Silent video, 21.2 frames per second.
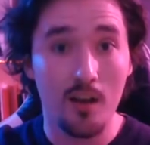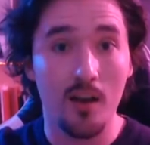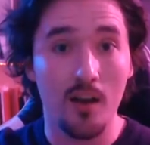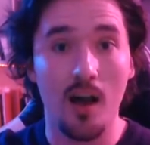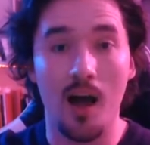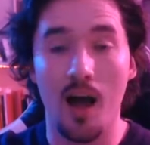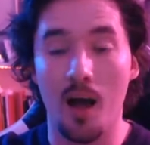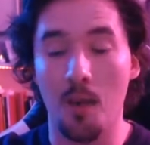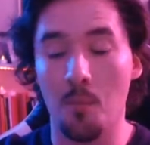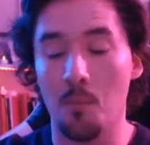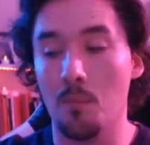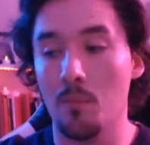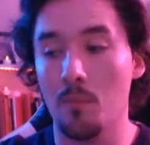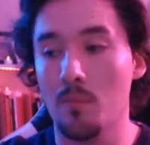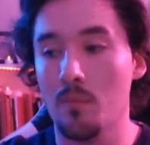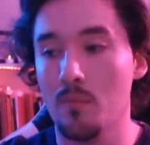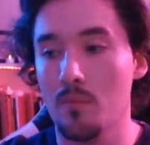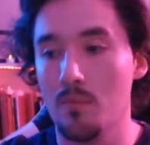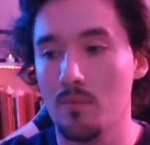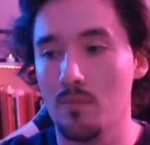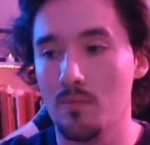
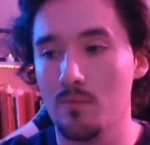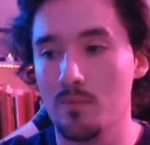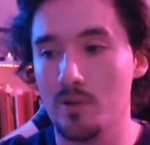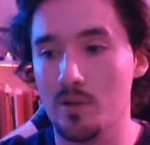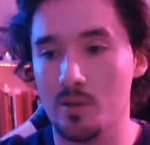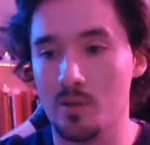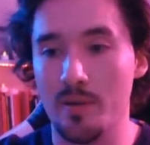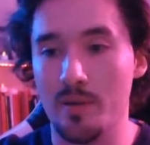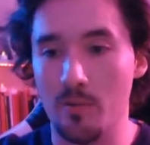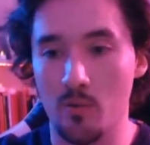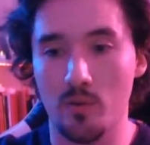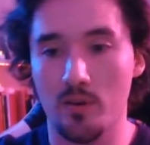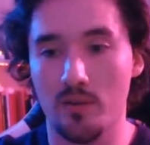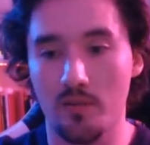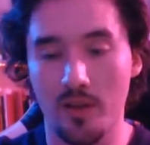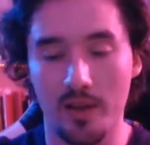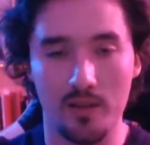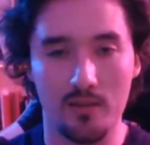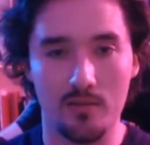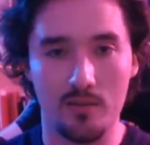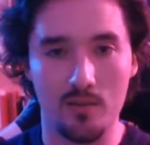because people would have
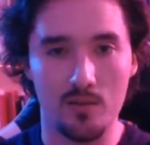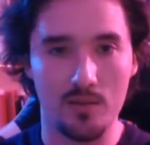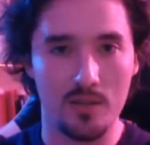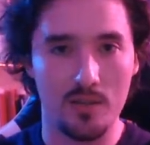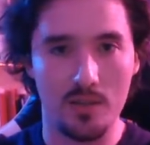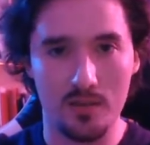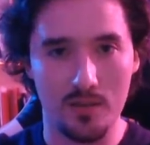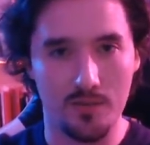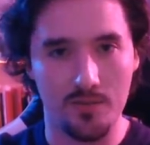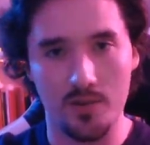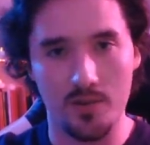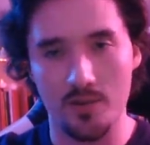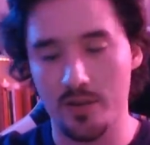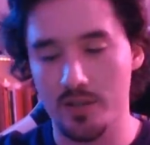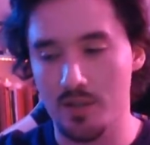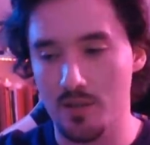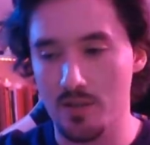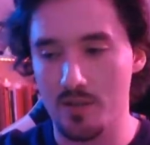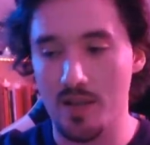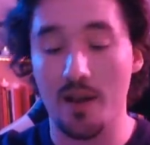like used it as a further excuse,